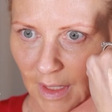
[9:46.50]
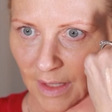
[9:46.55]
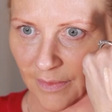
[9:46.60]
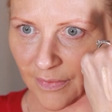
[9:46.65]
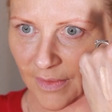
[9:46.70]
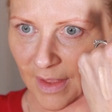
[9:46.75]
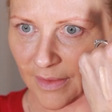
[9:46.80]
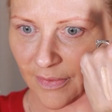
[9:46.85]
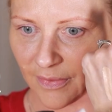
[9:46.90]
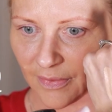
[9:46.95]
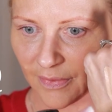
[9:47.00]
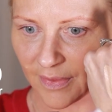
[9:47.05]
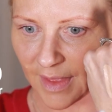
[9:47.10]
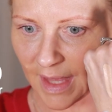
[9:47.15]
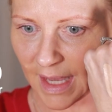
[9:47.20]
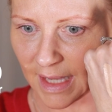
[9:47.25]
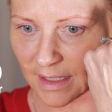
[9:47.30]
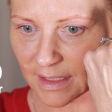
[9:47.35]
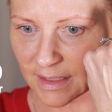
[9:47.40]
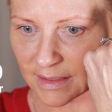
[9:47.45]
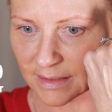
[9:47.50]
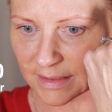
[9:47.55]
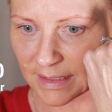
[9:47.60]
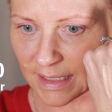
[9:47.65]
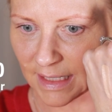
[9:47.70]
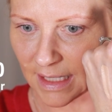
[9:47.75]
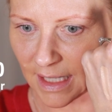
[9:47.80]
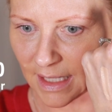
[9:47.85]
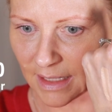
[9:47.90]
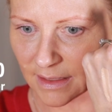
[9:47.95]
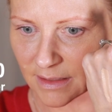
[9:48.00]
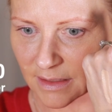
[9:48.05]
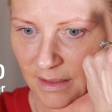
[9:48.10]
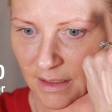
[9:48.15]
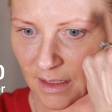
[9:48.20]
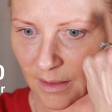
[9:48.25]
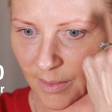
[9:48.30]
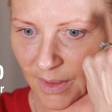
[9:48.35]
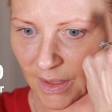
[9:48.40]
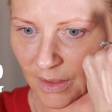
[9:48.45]
and then that is the
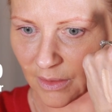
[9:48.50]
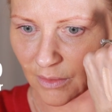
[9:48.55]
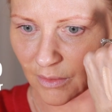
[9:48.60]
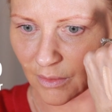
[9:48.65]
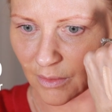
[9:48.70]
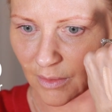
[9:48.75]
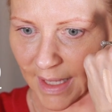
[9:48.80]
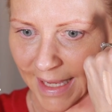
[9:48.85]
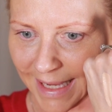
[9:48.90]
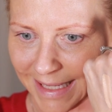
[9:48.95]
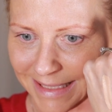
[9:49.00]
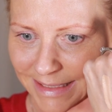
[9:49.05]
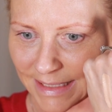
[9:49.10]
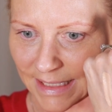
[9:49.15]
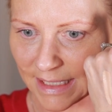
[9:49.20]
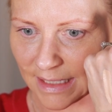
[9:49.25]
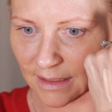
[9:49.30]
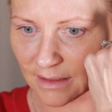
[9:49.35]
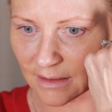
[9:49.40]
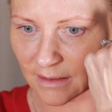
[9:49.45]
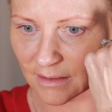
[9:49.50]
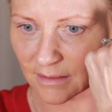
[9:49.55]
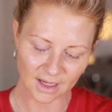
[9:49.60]
NW18.